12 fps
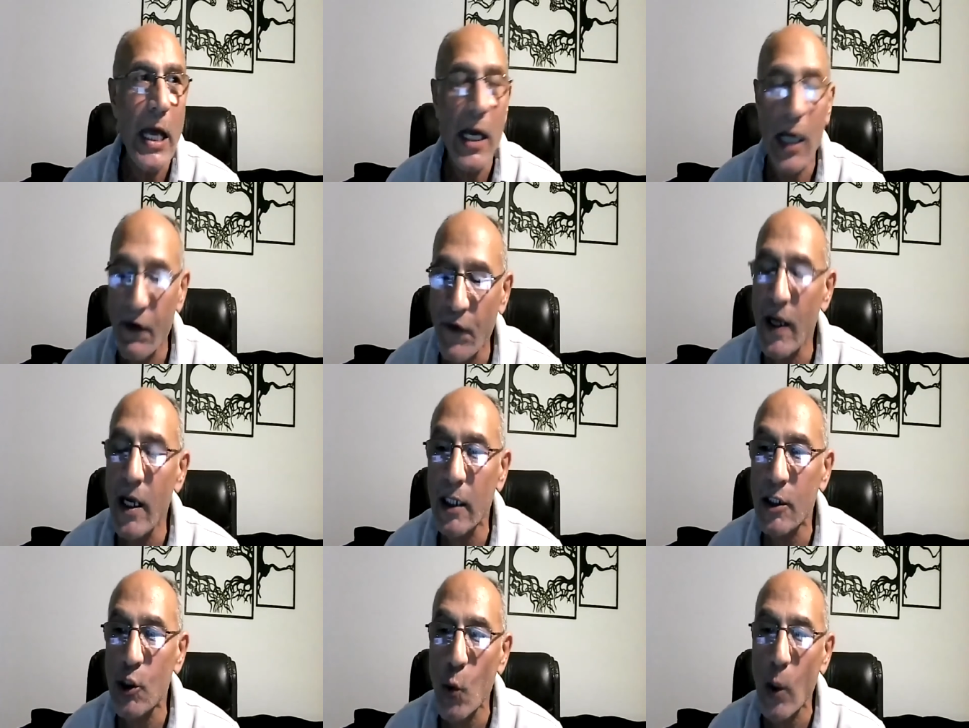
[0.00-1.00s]
refer
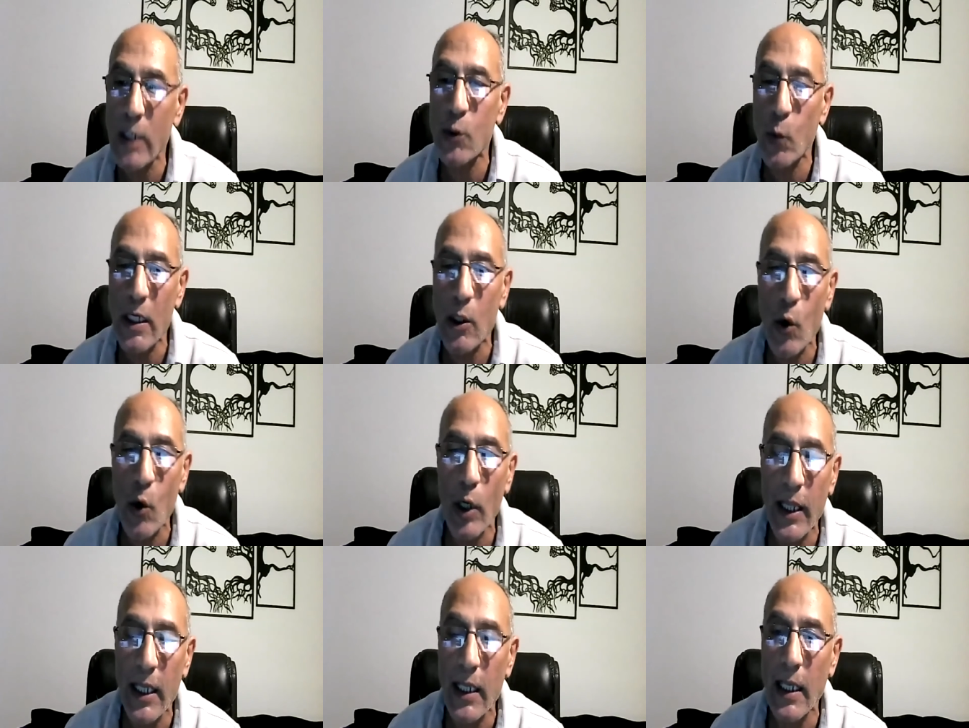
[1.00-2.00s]
to what we call
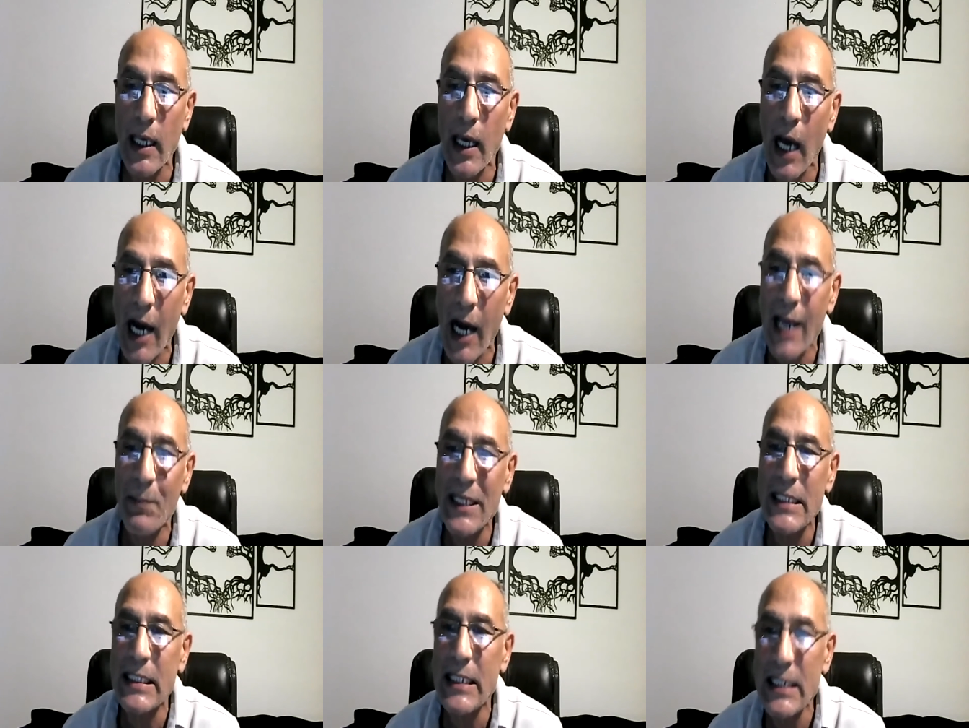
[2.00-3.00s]
the
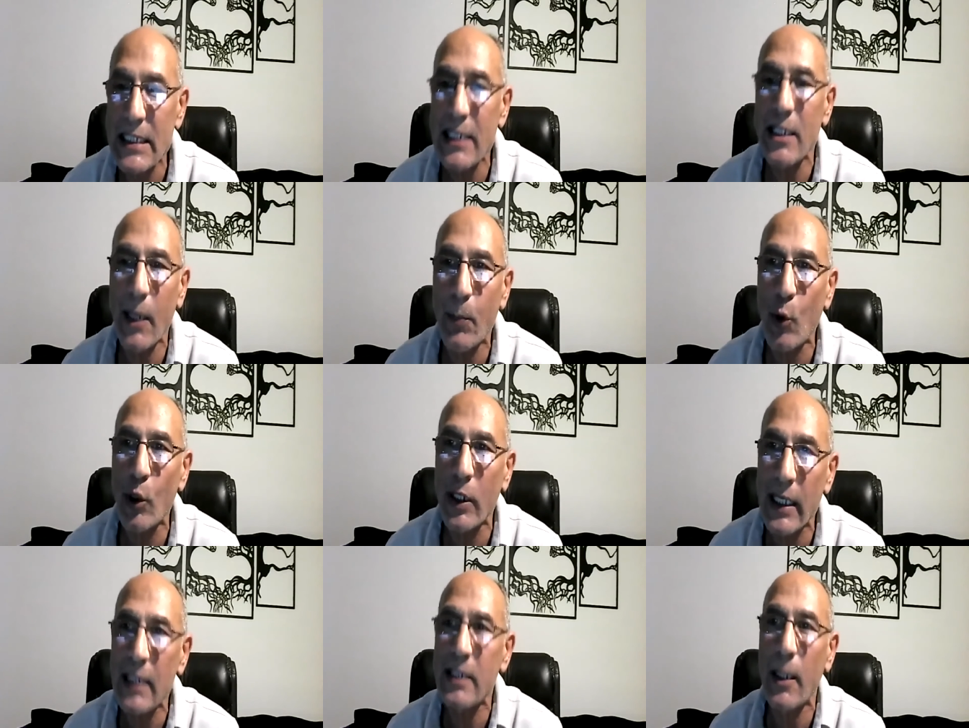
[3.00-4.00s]
IPCC report, the
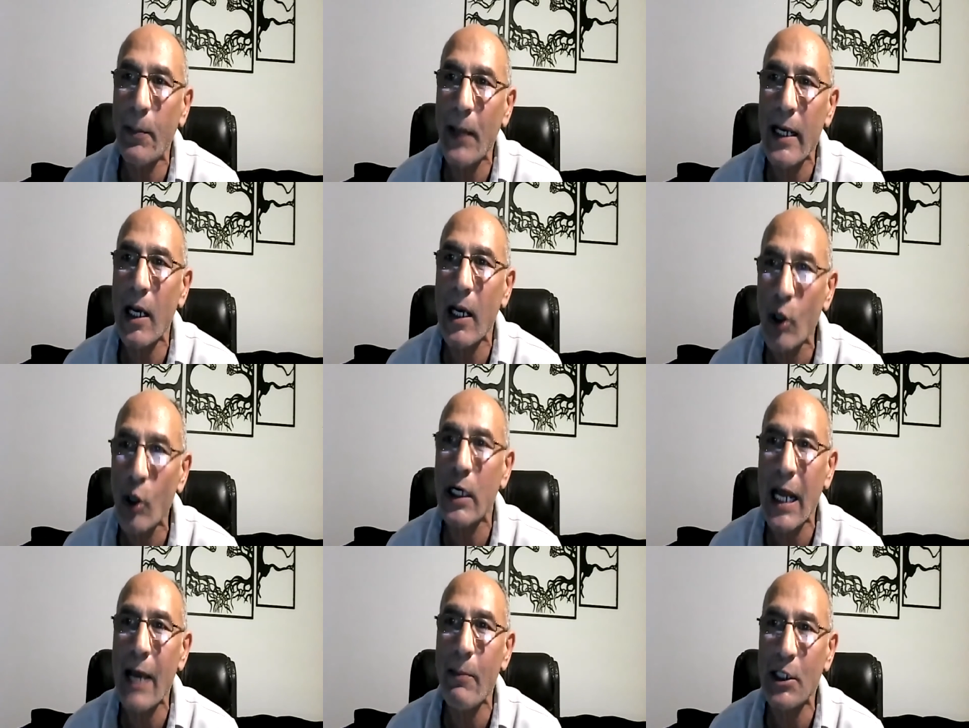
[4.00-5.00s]
Interpanel on
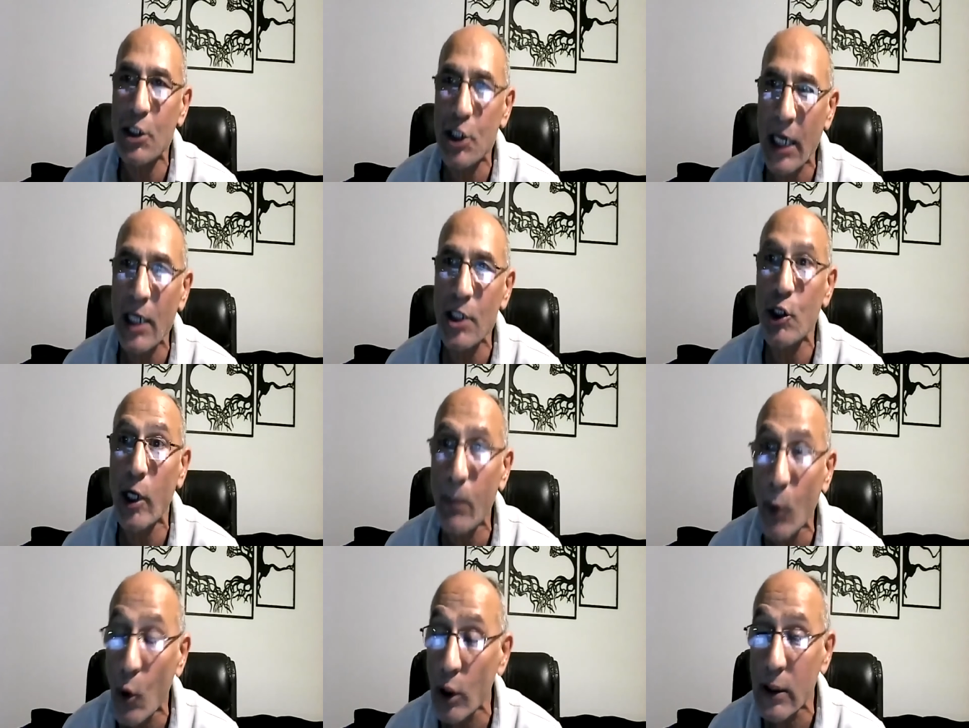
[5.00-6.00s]
Climate Change
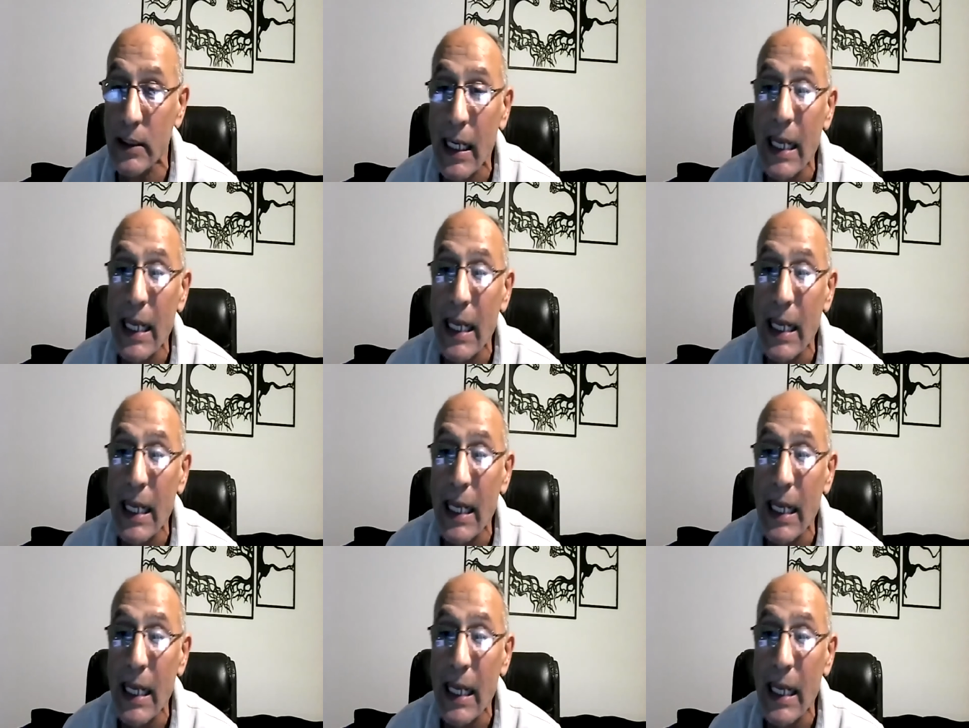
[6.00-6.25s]
report,